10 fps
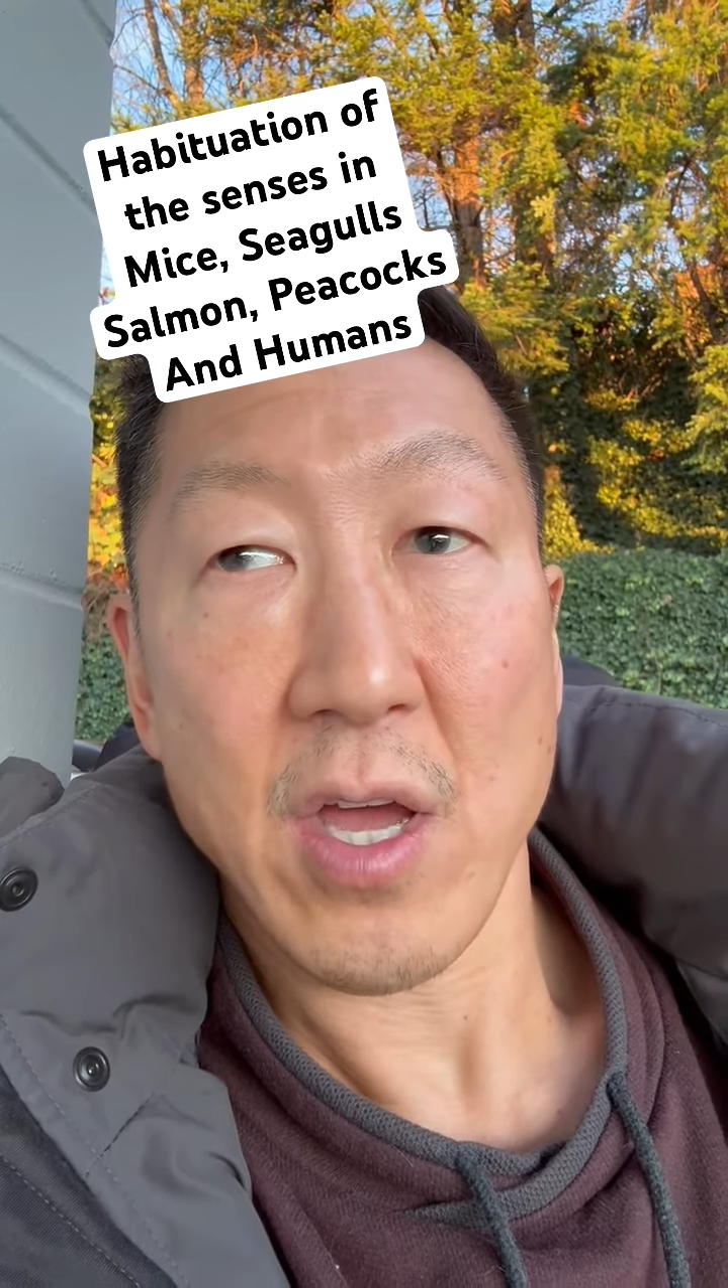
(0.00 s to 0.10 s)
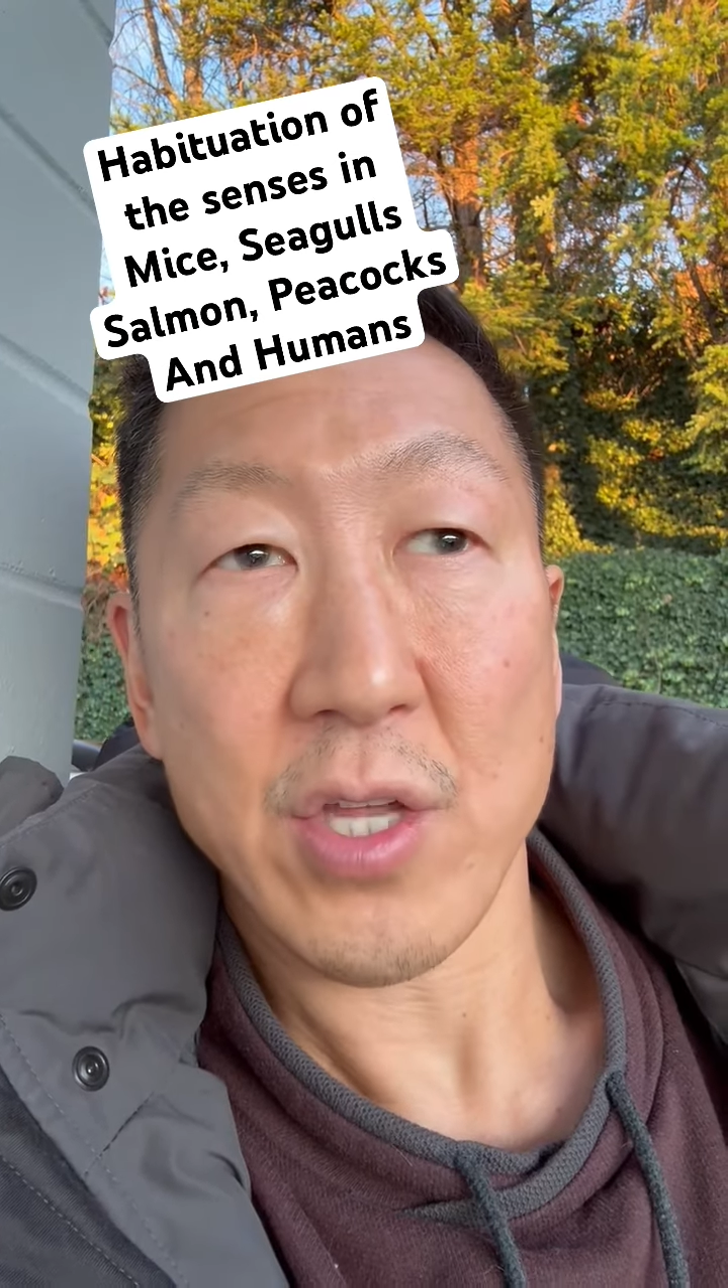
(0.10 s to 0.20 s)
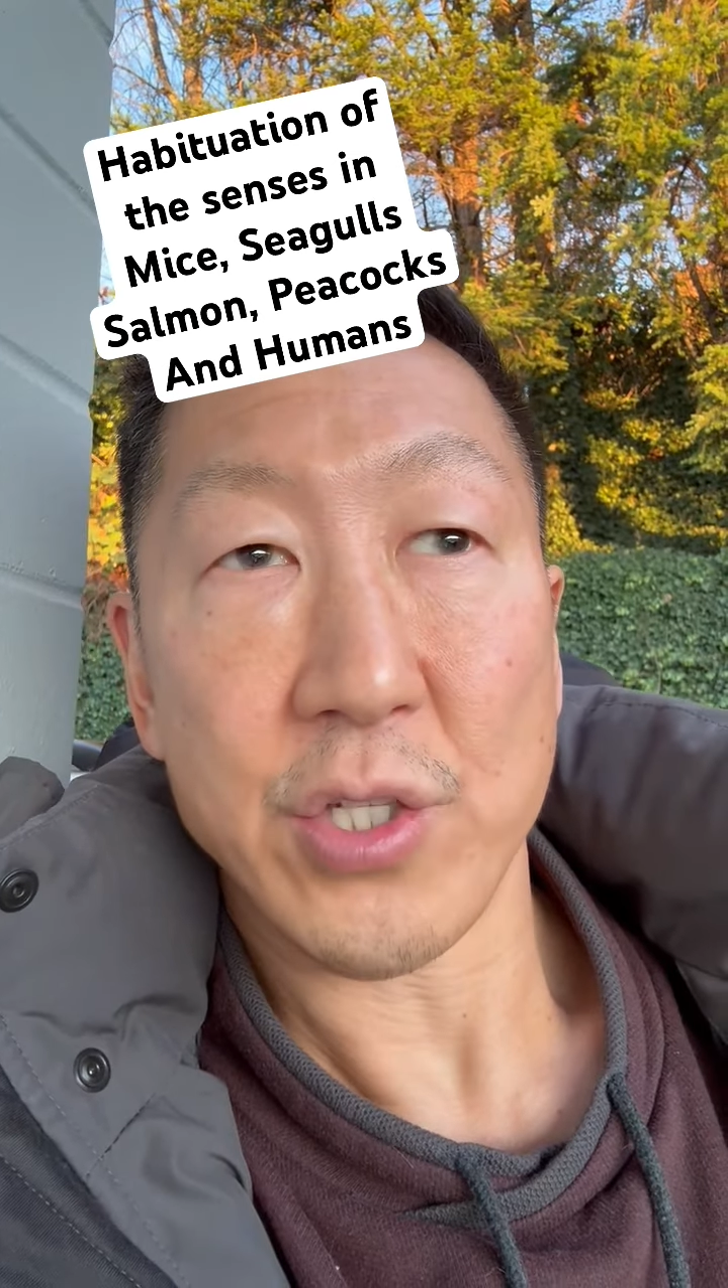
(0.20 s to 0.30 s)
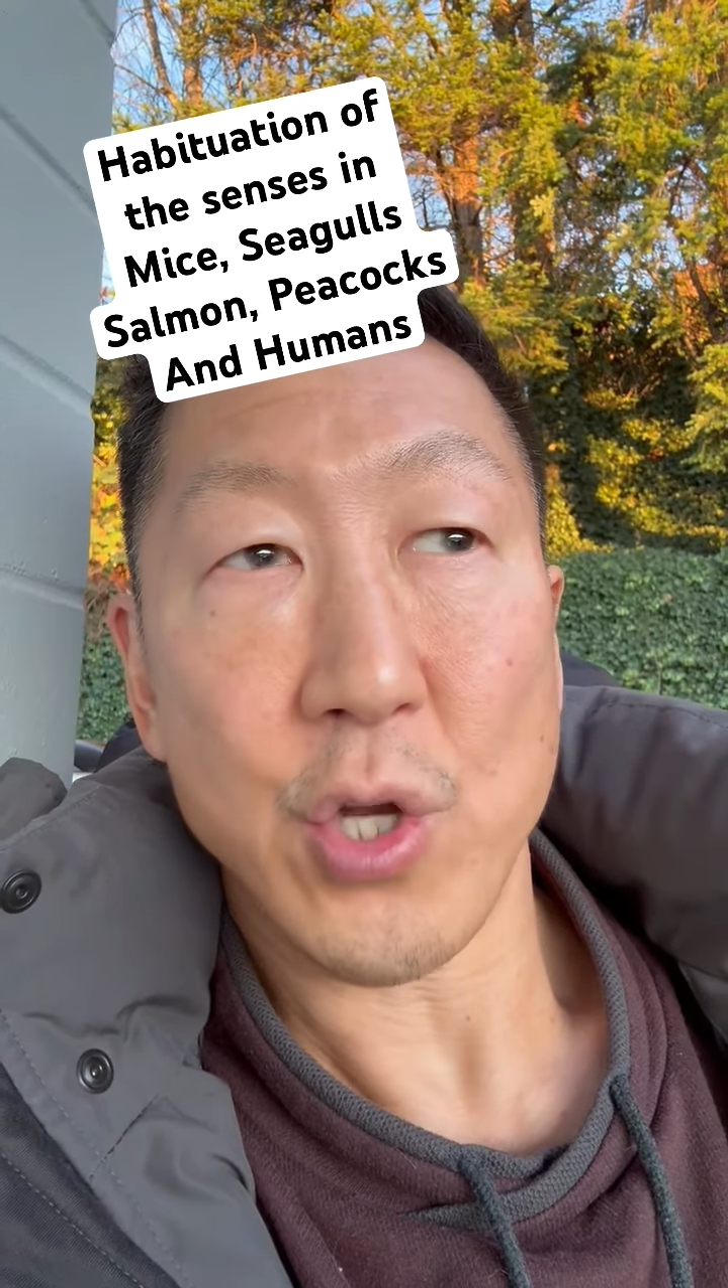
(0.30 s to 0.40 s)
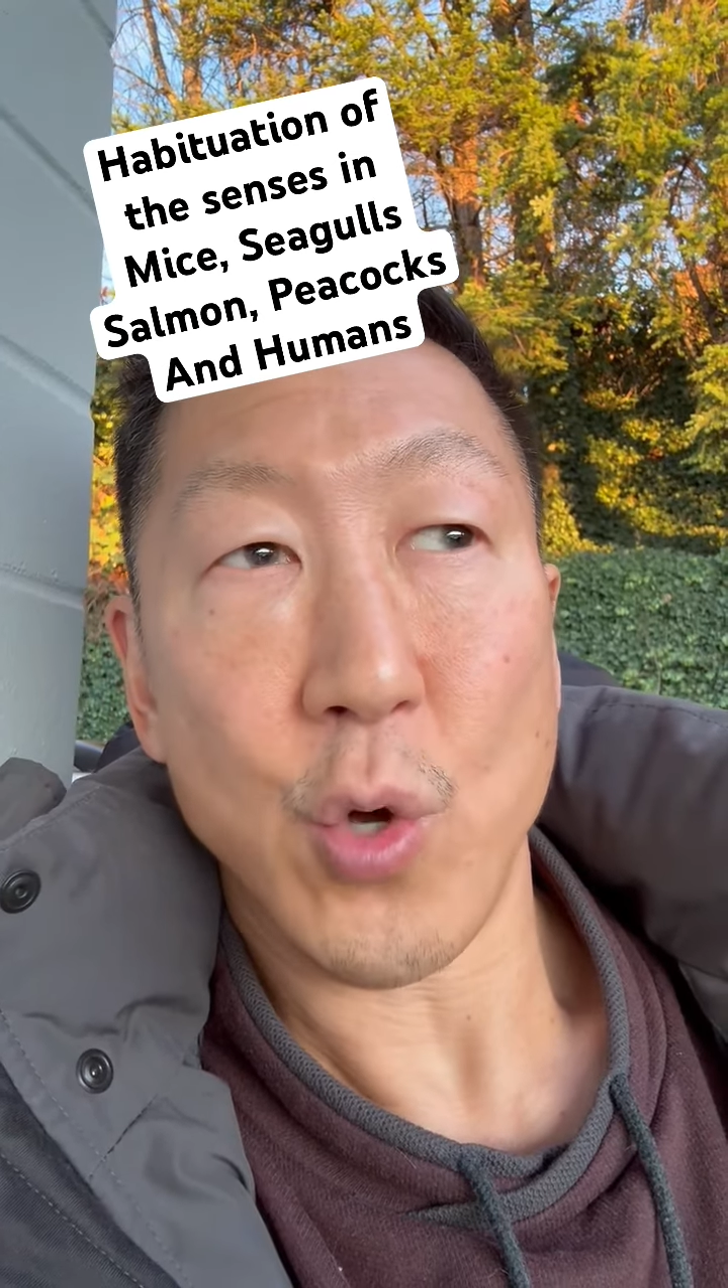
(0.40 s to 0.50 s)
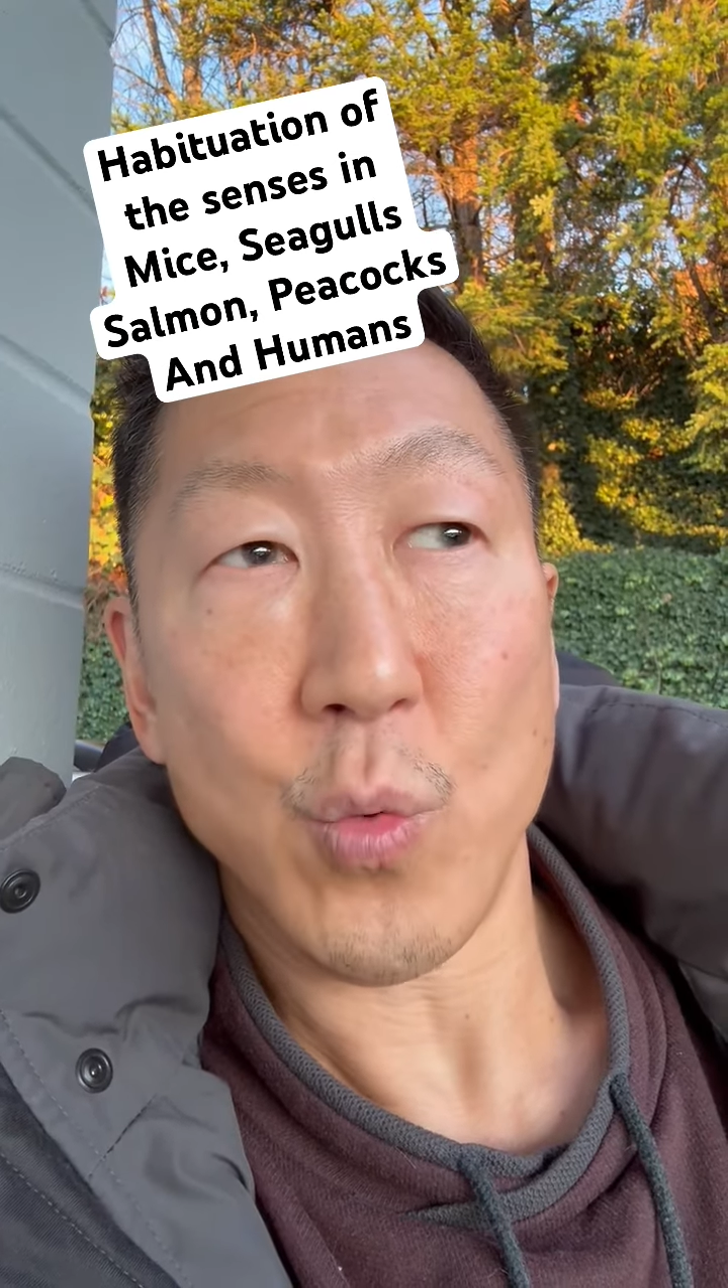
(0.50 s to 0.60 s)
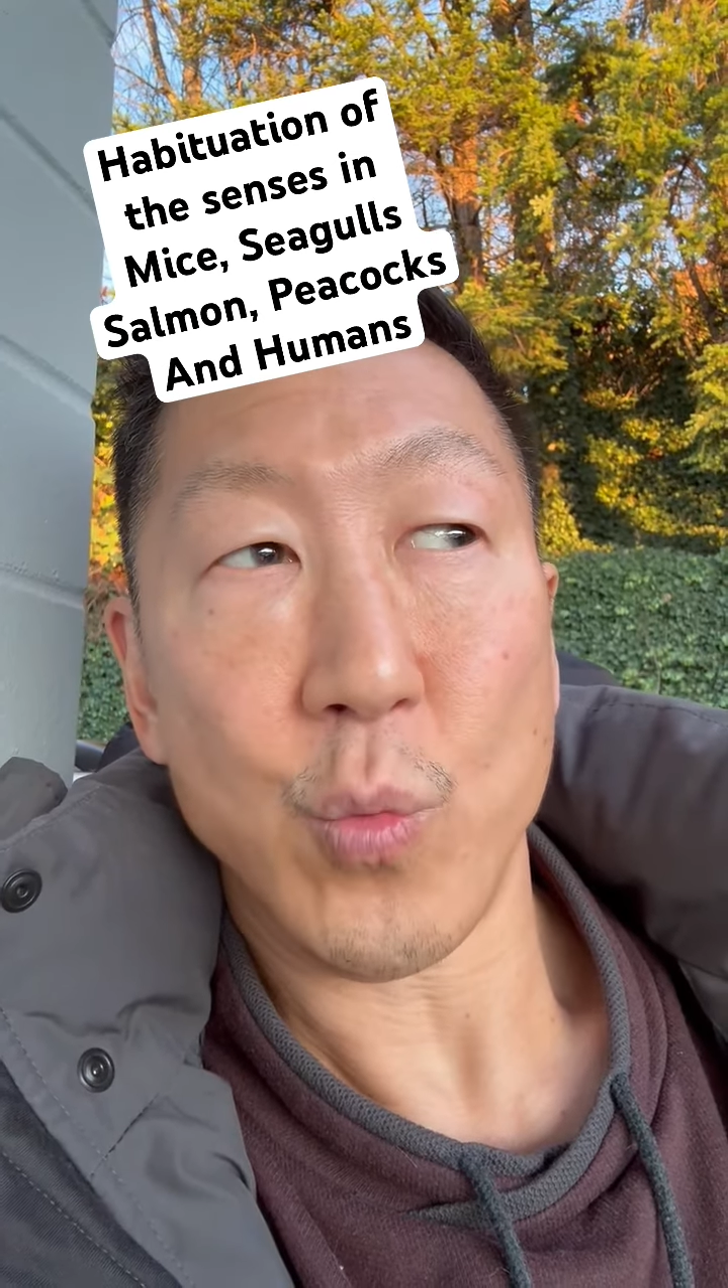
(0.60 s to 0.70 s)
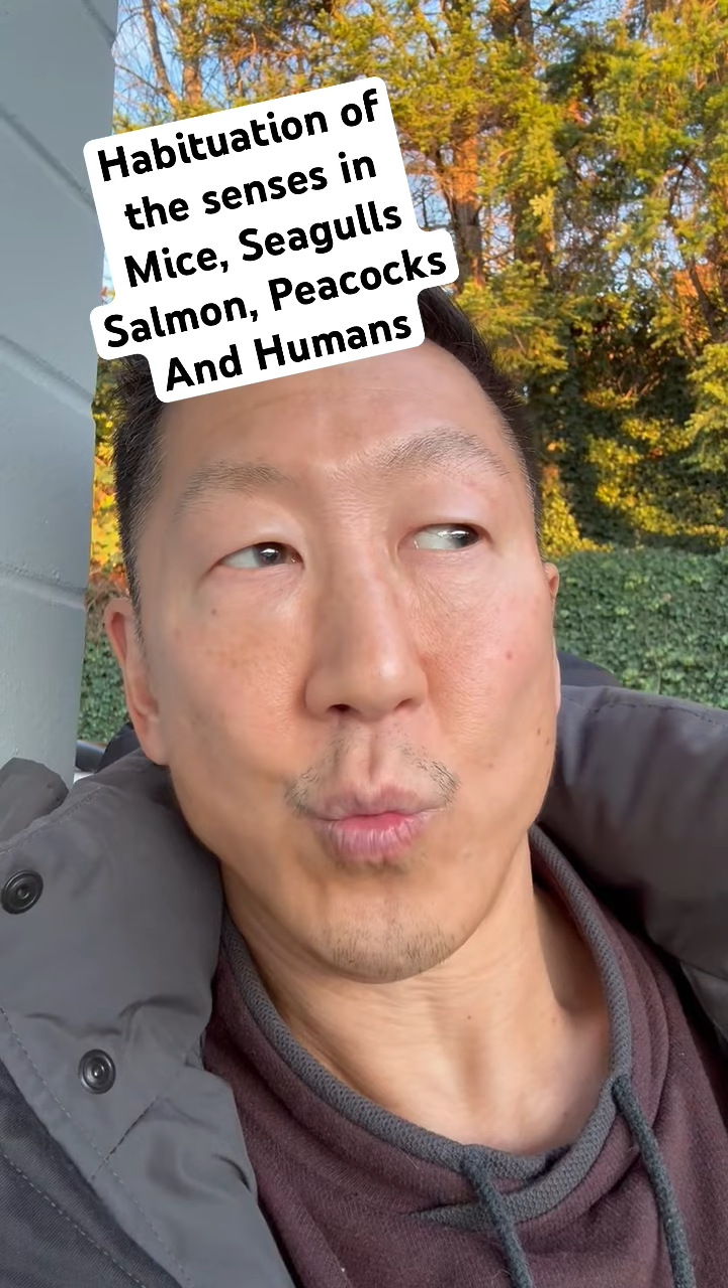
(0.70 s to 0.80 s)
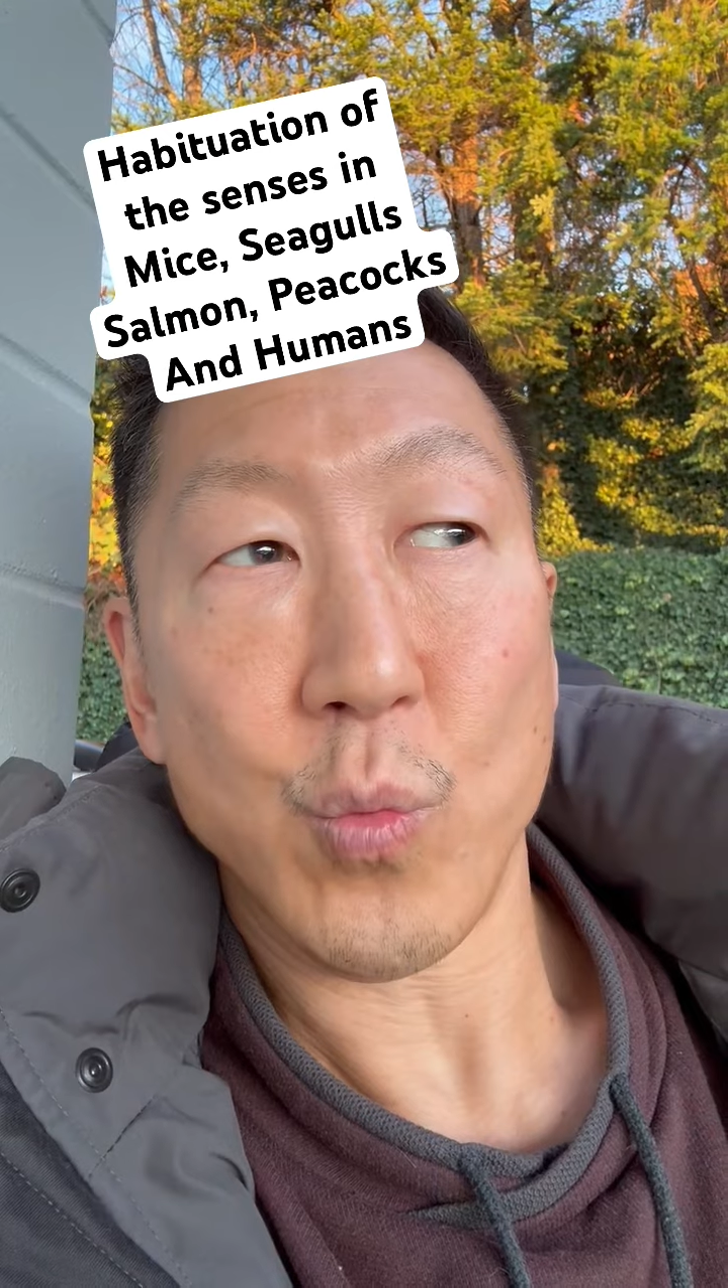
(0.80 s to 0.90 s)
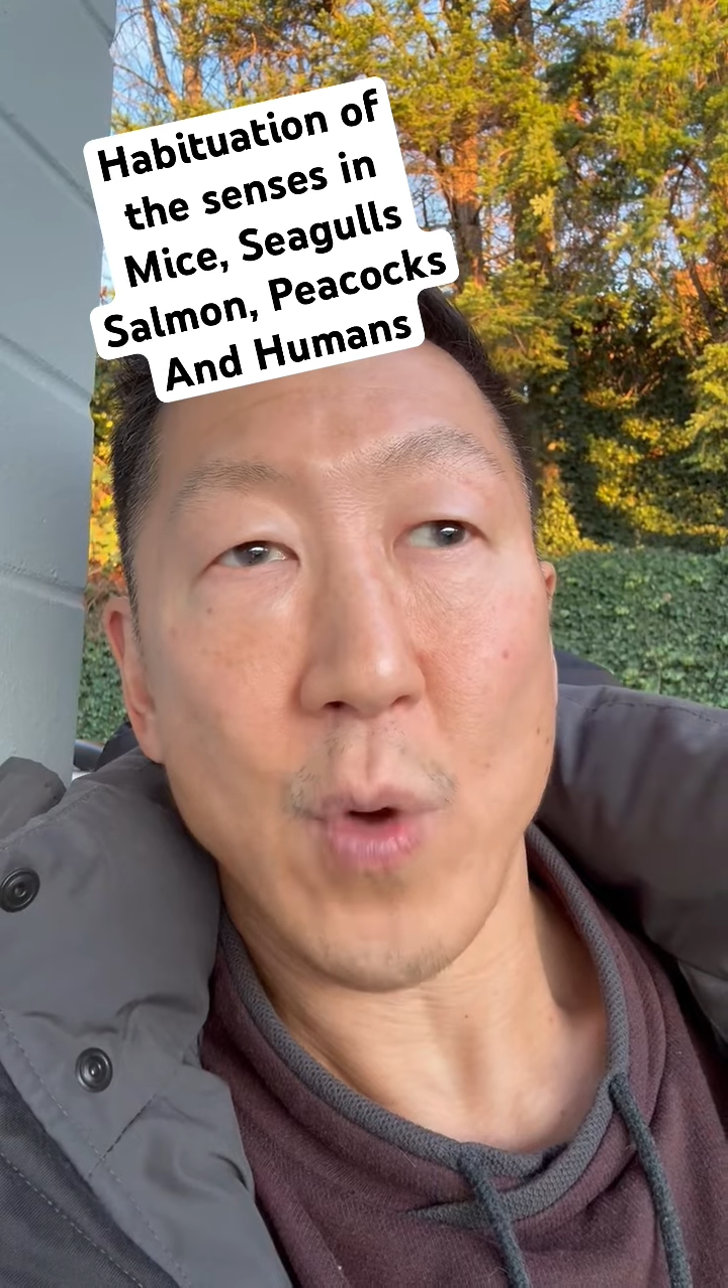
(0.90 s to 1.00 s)

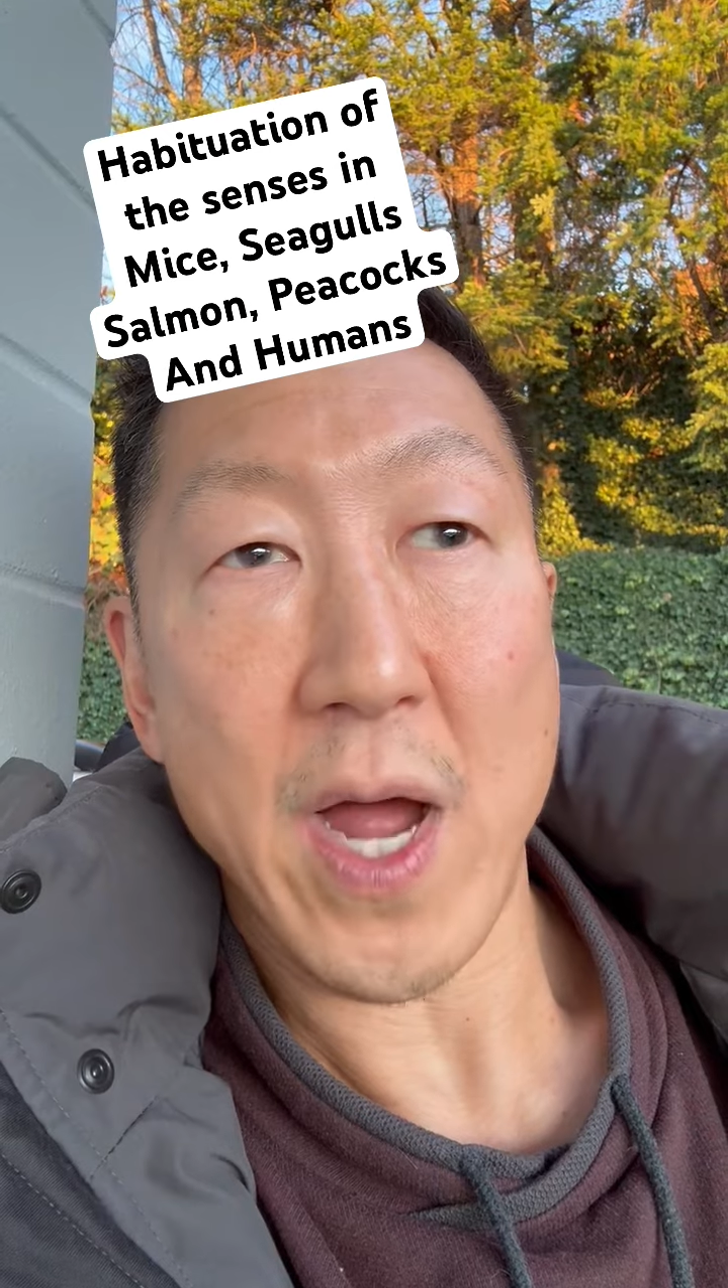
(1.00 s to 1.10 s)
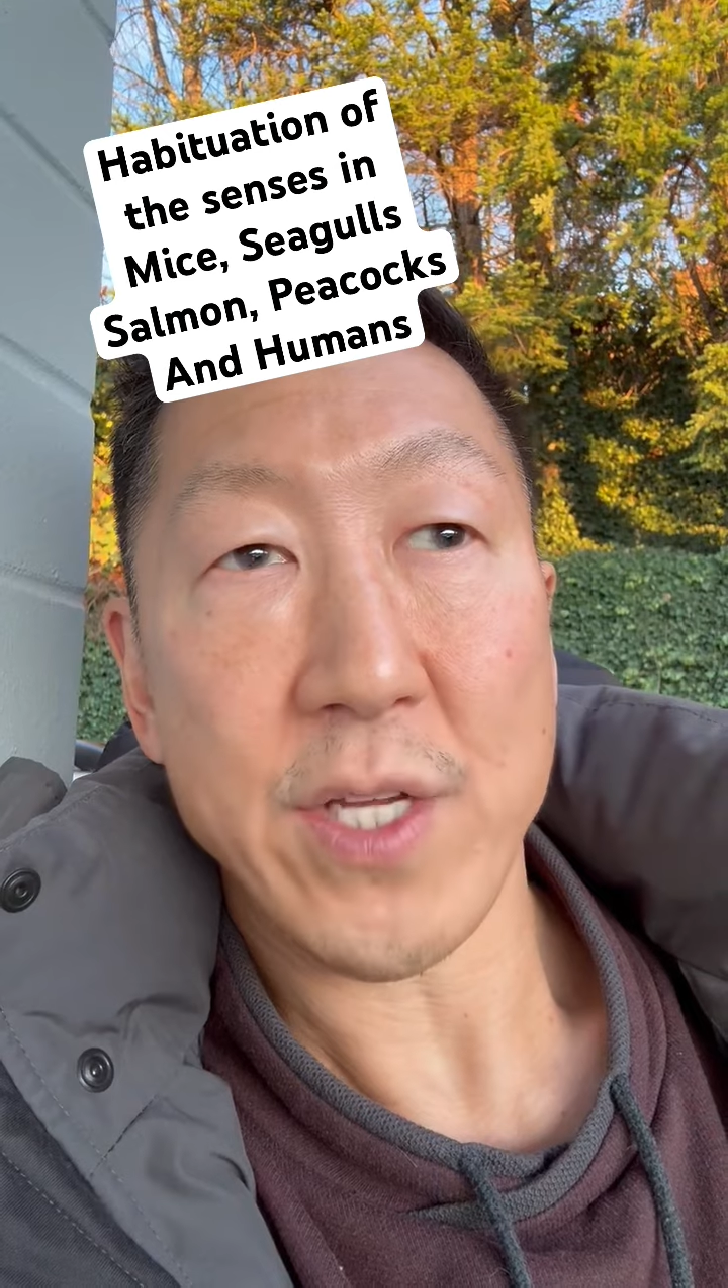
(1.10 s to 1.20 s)
I